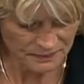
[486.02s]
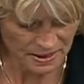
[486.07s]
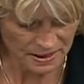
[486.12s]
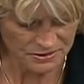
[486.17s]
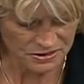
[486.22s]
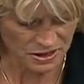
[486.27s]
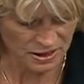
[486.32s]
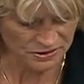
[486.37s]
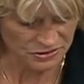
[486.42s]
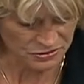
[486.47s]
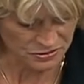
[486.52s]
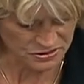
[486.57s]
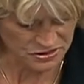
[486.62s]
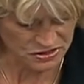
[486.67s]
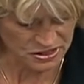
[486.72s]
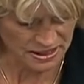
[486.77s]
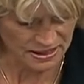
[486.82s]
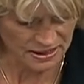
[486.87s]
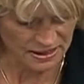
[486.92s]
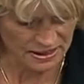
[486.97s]
Dr.
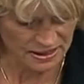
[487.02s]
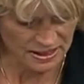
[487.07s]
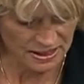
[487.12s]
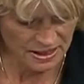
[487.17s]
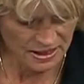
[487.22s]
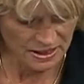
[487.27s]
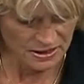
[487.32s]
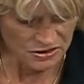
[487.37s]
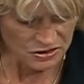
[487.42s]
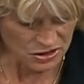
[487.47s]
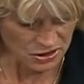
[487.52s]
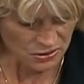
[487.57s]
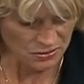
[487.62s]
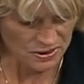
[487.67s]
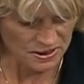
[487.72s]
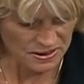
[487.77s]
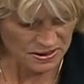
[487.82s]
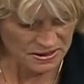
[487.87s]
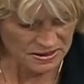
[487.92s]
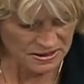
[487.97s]
Zink
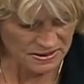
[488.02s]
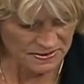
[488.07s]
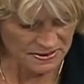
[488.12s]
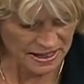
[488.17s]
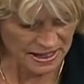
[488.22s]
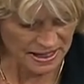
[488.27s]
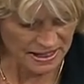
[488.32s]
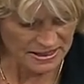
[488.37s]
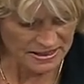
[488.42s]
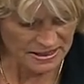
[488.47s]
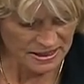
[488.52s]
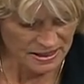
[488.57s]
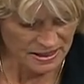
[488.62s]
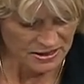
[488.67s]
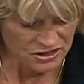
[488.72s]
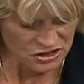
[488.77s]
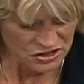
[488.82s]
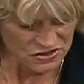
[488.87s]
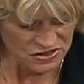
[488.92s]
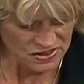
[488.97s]
noted that,
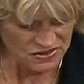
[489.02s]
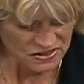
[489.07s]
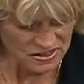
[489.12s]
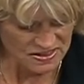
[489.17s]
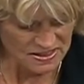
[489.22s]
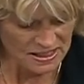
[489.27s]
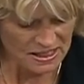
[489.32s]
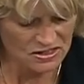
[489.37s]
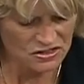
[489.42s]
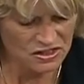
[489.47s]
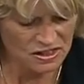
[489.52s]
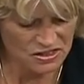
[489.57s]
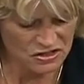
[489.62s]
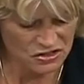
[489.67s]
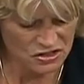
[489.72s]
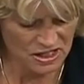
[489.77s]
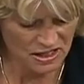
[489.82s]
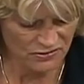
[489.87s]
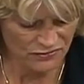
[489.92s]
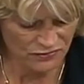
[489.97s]
she says, it's easy to
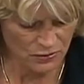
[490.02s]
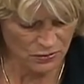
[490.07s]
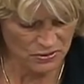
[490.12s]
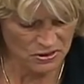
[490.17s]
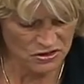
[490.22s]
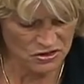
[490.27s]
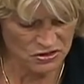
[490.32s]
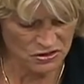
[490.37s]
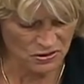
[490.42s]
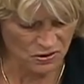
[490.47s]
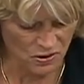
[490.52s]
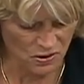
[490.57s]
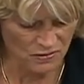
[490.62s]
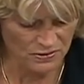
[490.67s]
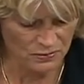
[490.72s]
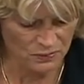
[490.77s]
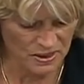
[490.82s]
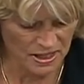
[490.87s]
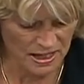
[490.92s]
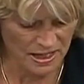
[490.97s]
stay focused on all
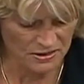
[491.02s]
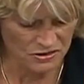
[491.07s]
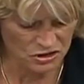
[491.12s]
that we had